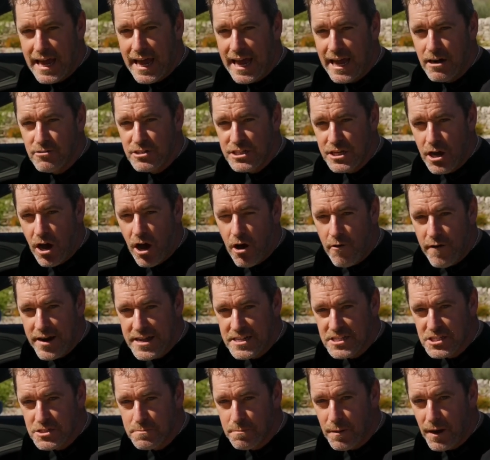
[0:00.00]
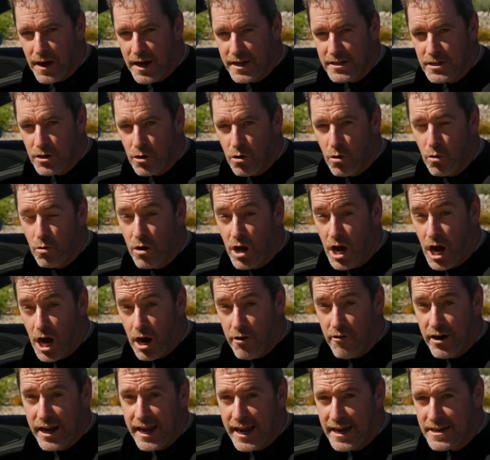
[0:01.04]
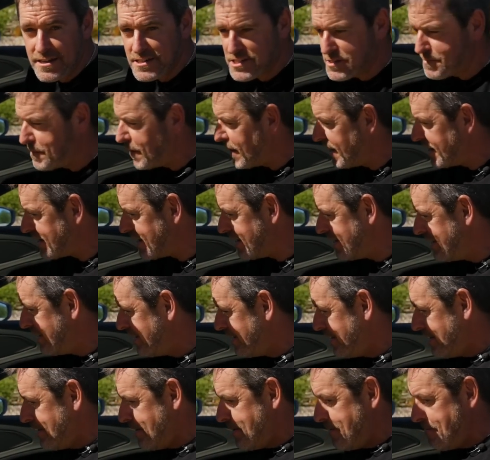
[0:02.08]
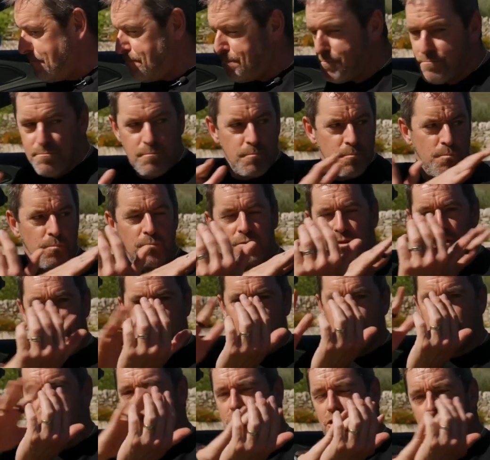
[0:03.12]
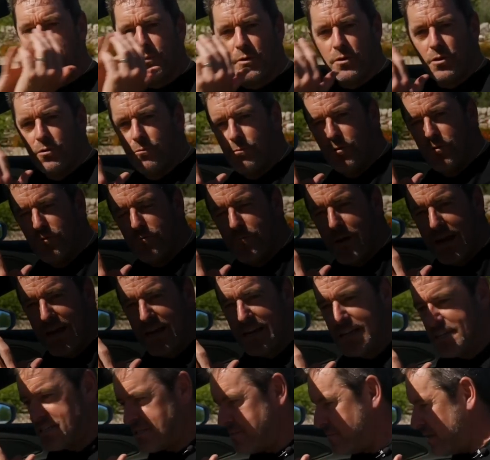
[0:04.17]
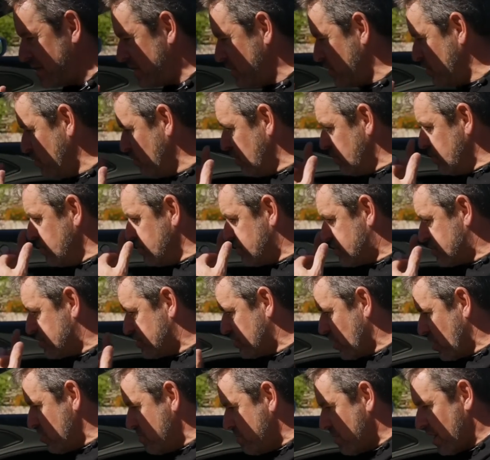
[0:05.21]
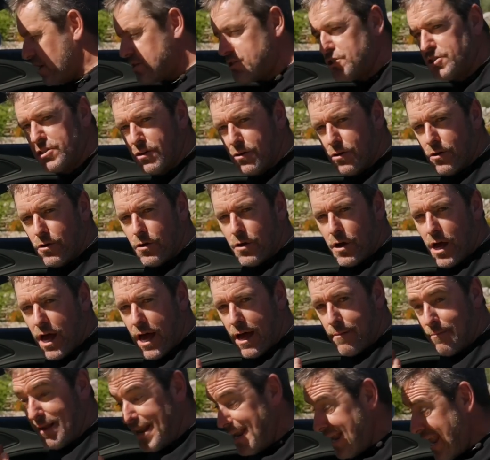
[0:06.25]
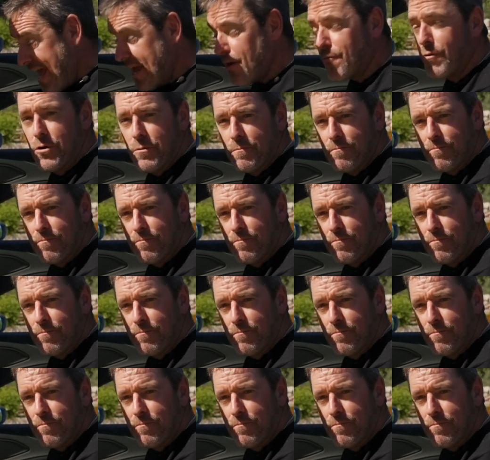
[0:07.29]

Audi R8 Spider or a Huracan Spider, as soon as you put the roof mechanism in, you lose so much leg room.